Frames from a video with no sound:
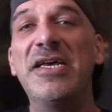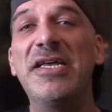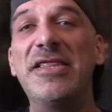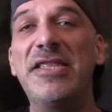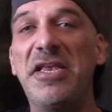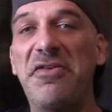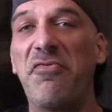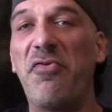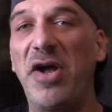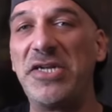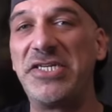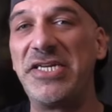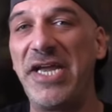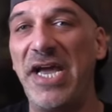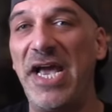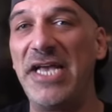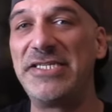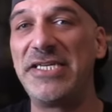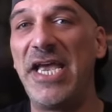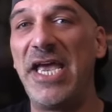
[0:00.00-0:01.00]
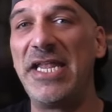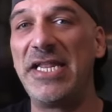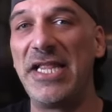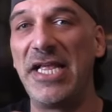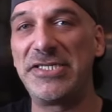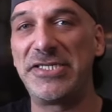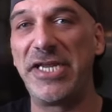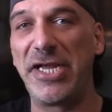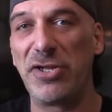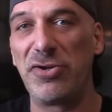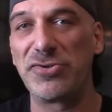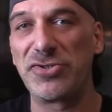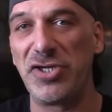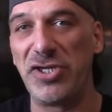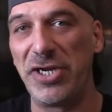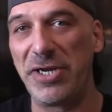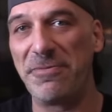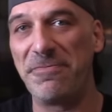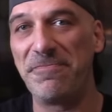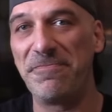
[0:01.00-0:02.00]
Thanks for watching, guys, and let's take a closer
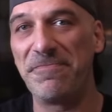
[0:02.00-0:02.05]
look.